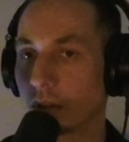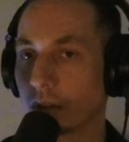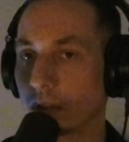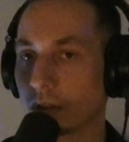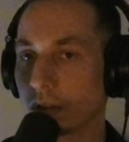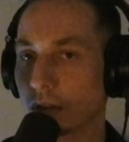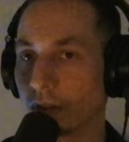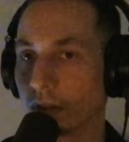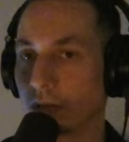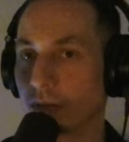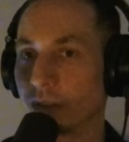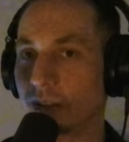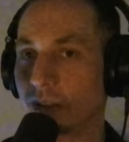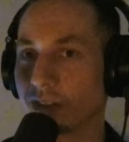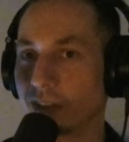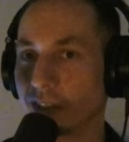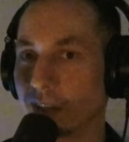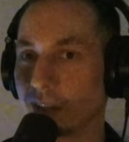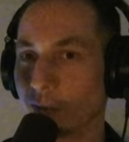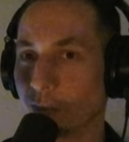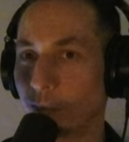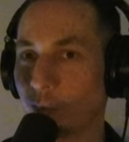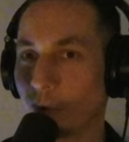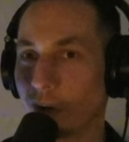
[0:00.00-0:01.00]
to
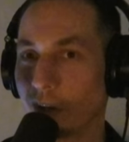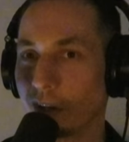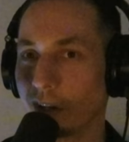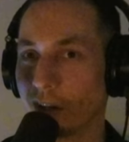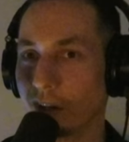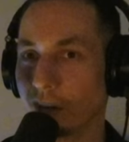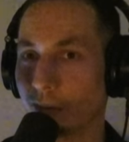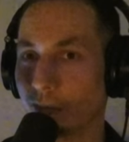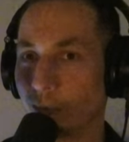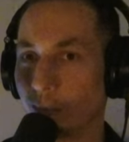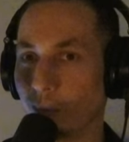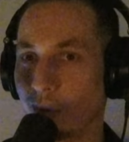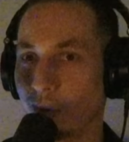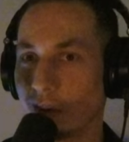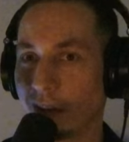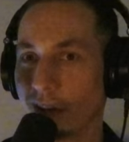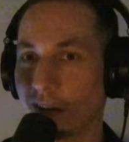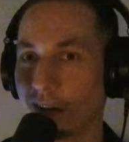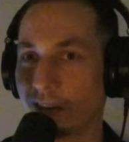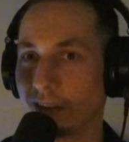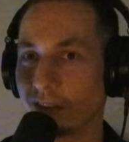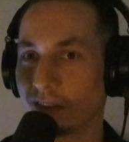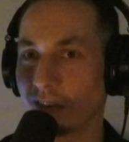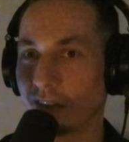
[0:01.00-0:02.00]
receive what it, what it
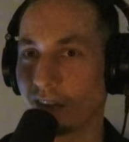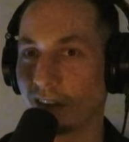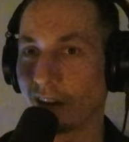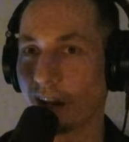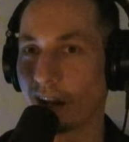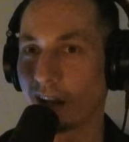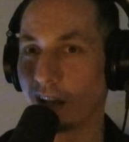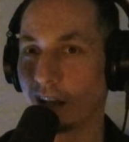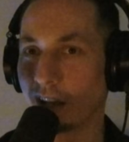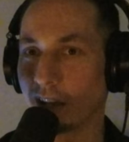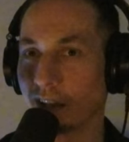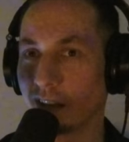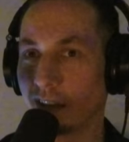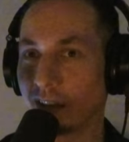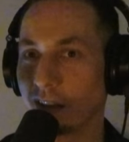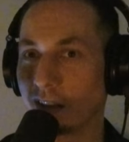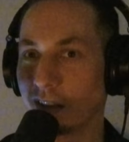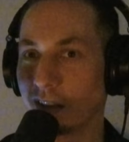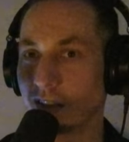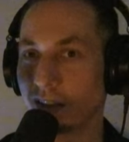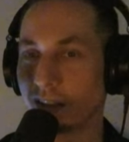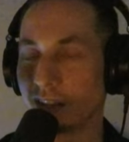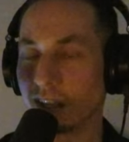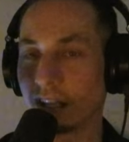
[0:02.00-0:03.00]
is that I
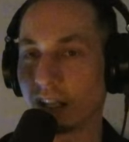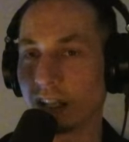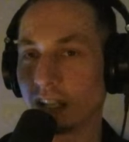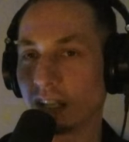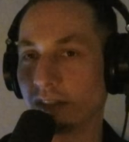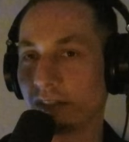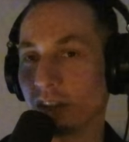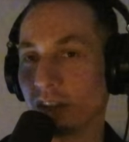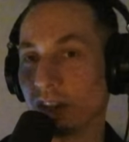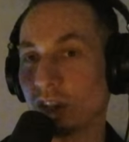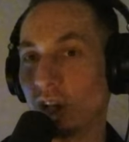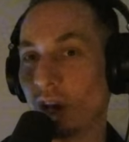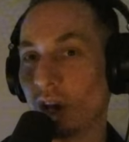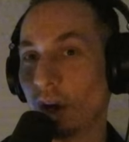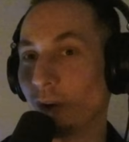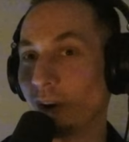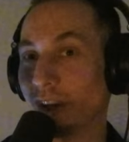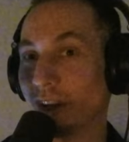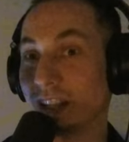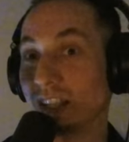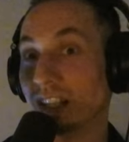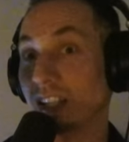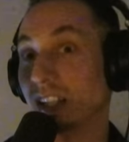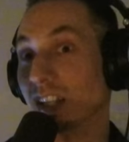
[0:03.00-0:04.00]
didn't even know I
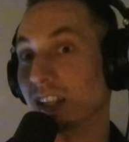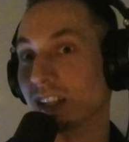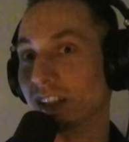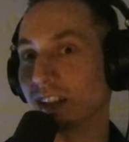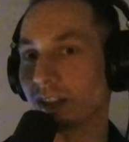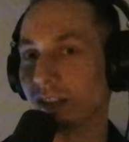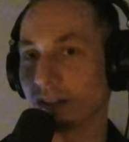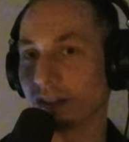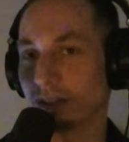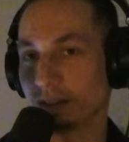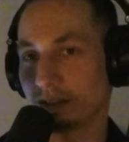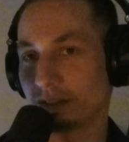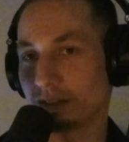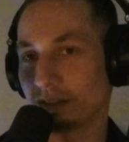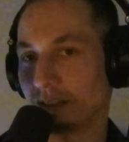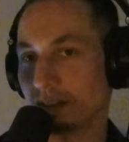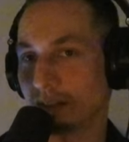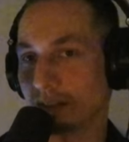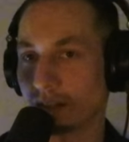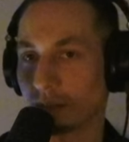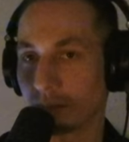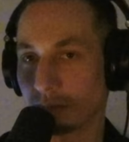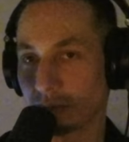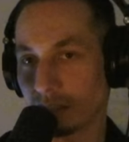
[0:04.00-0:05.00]
needed or mm-hmm. or
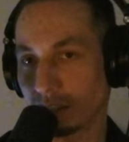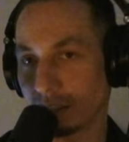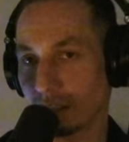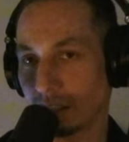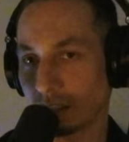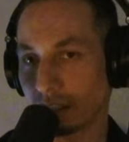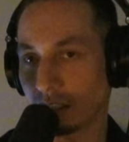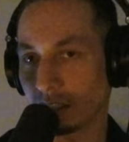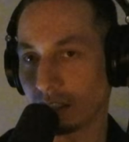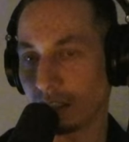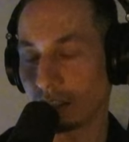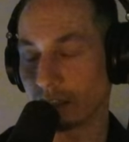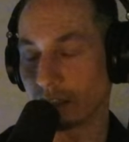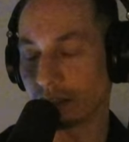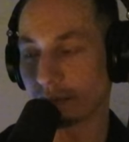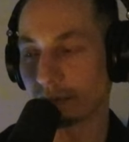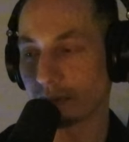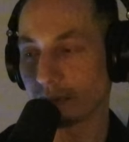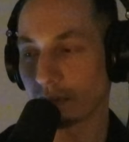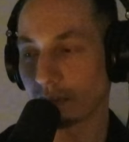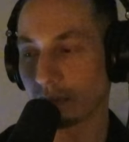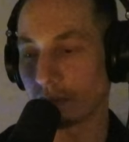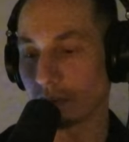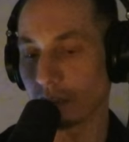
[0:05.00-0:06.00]
something like mm-hmm. that,
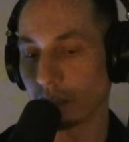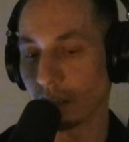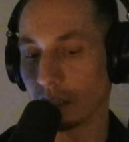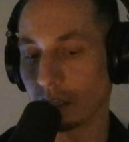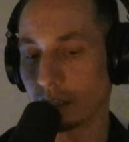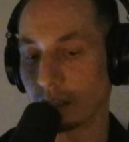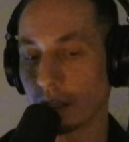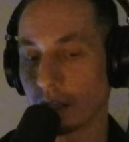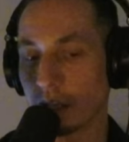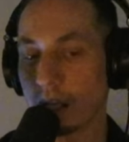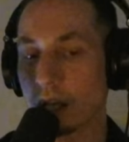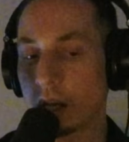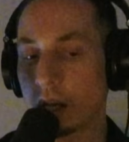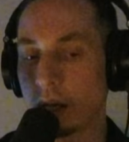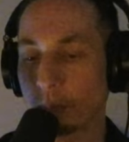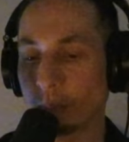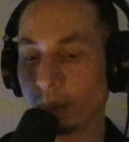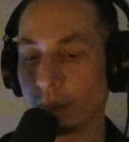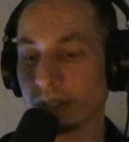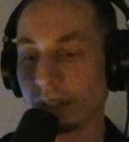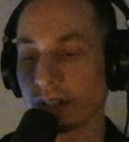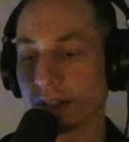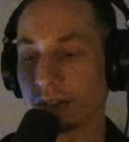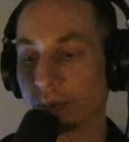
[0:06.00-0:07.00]
right?
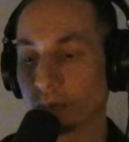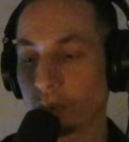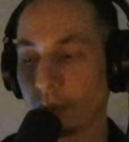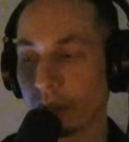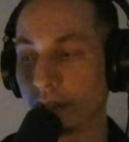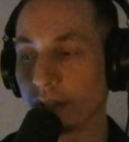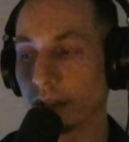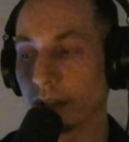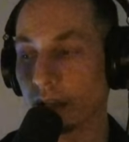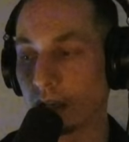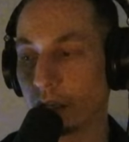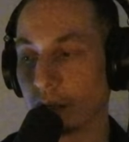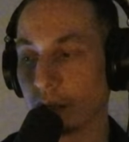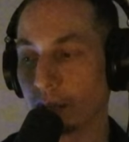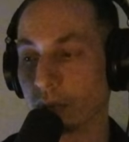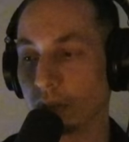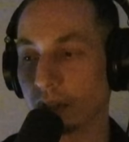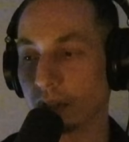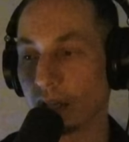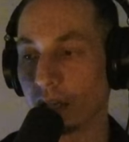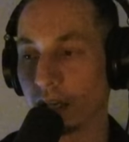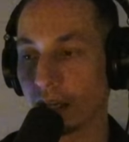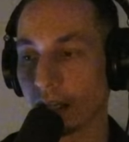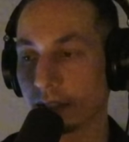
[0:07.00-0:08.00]
But this one time in
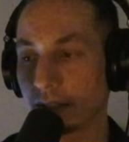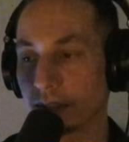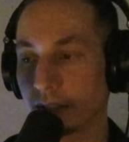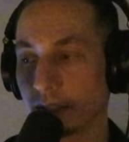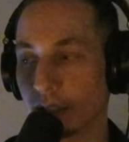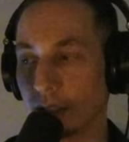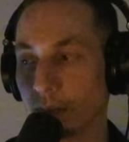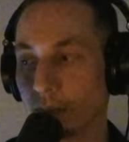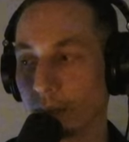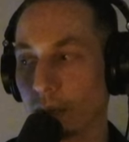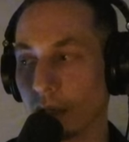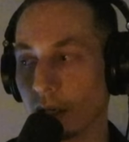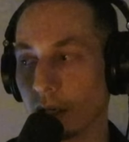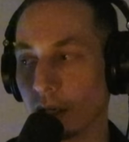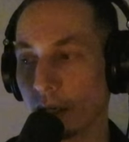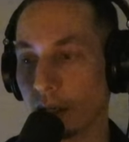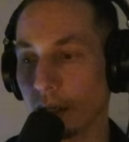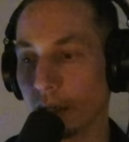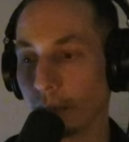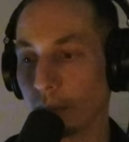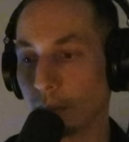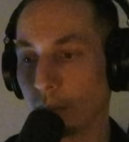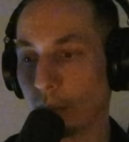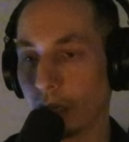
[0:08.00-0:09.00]
the hot tub,
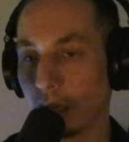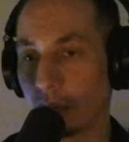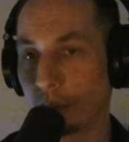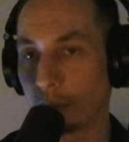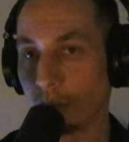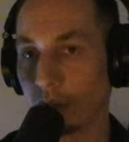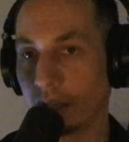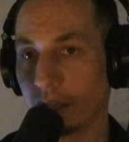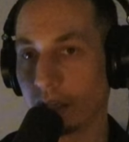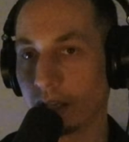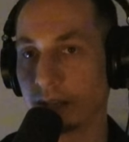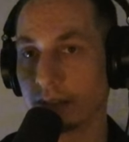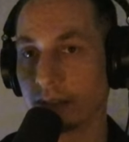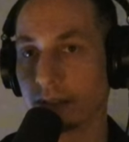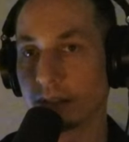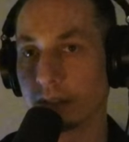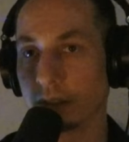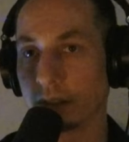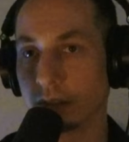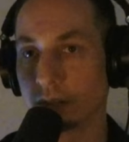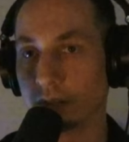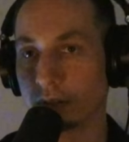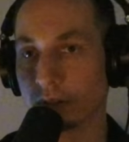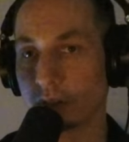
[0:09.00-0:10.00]
um, I went into
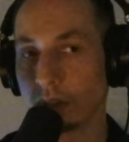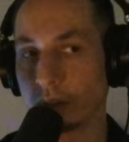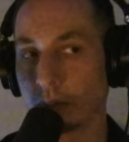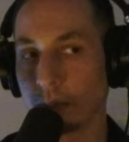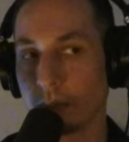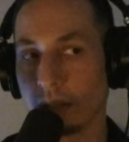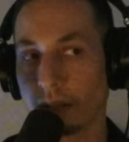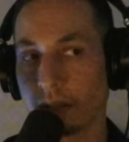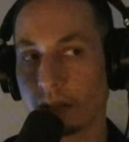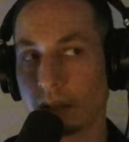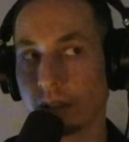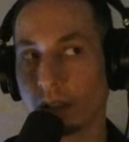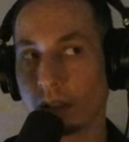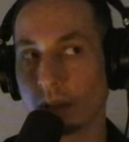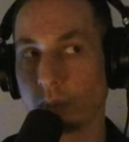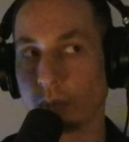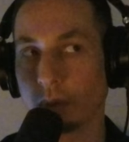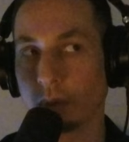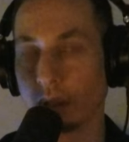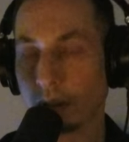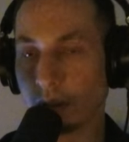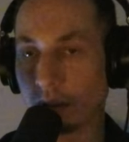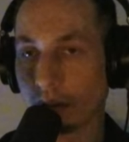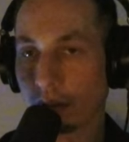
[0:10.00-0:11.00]
the room and then I
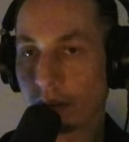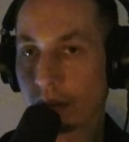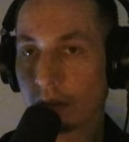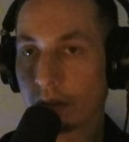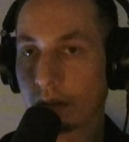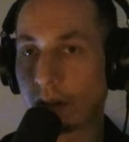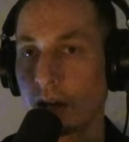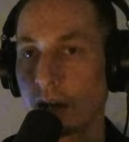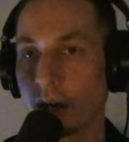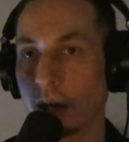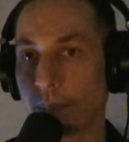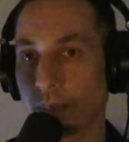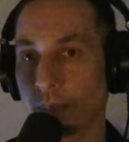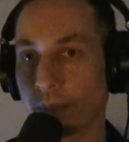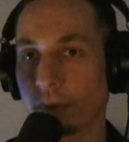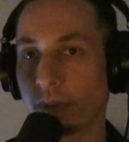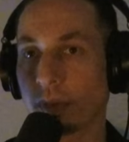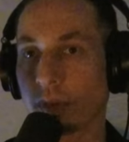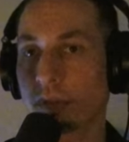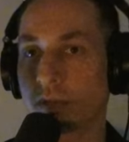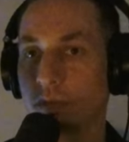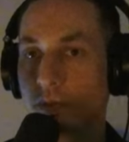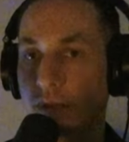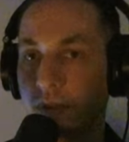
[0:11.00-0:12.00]
went th- up
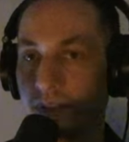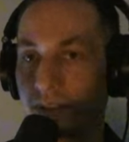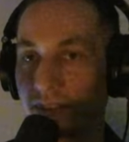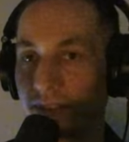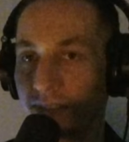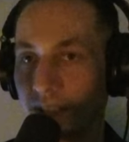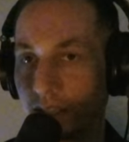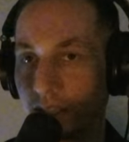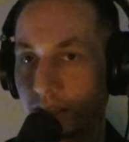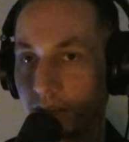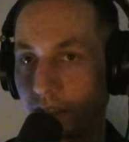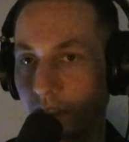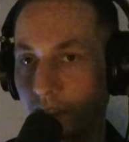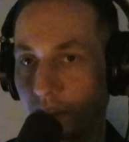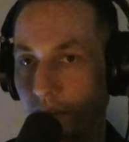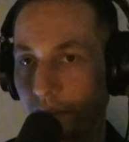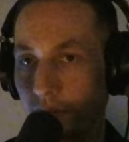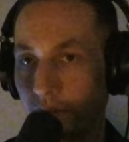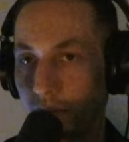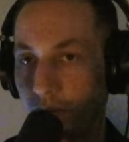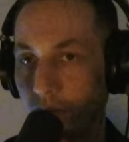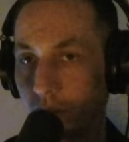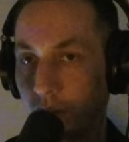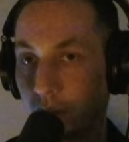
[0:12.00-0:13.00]
through the ceiling of
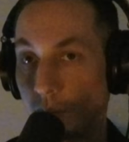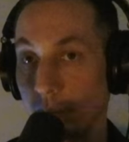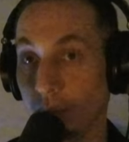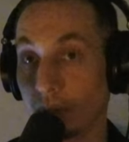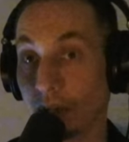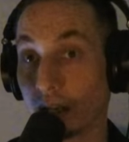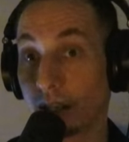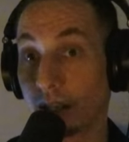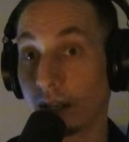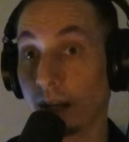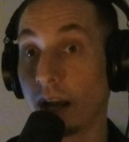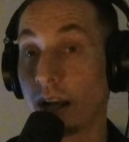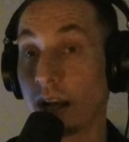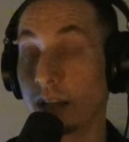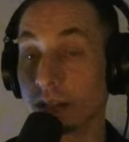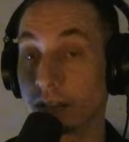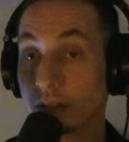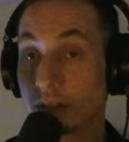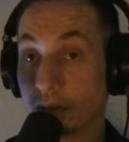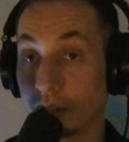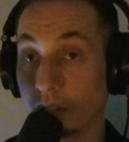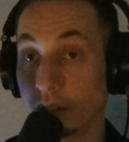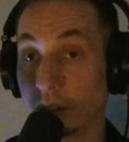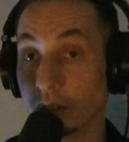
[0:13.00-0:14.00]
the room and I got to
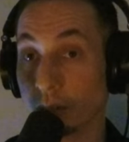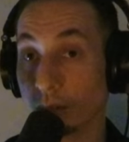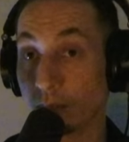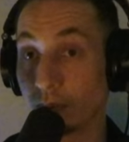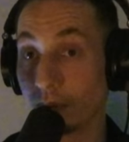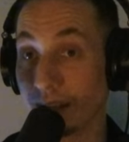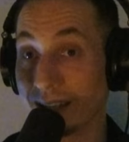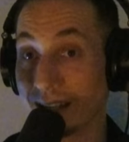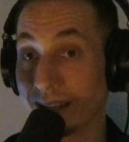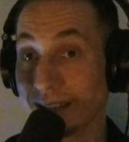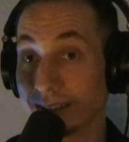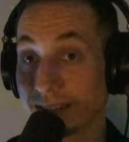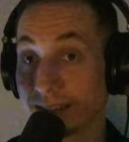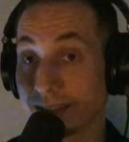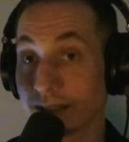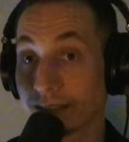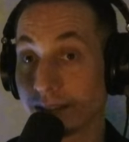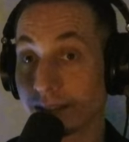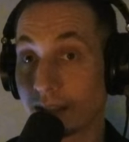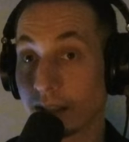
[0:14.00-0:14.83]
a new place